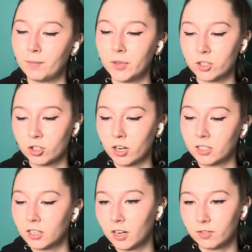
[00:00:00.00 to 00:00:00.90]

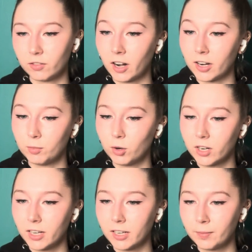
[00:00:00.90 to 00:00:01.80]
instructor on Friday
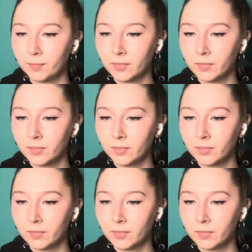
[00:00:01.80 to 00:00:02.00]
morning.